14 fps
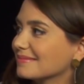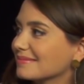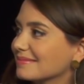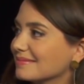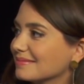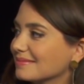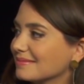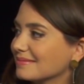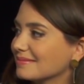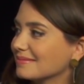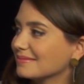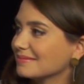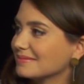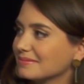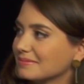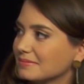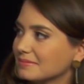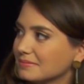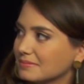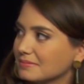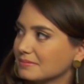
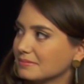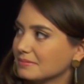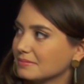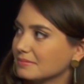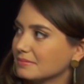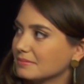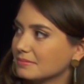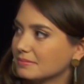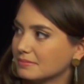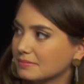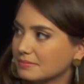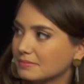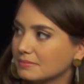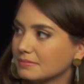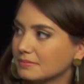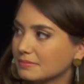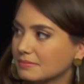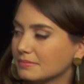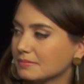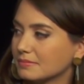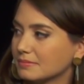
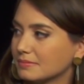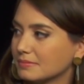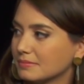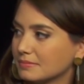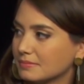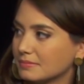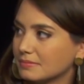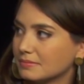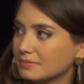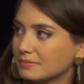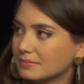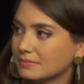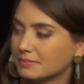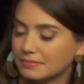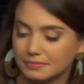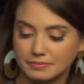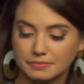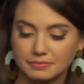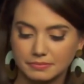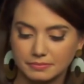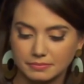
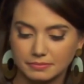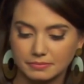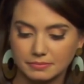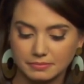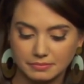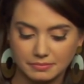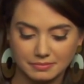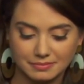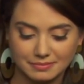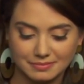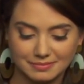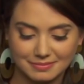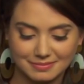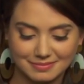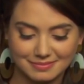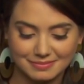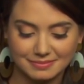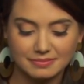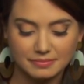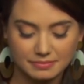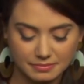
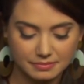[no speech]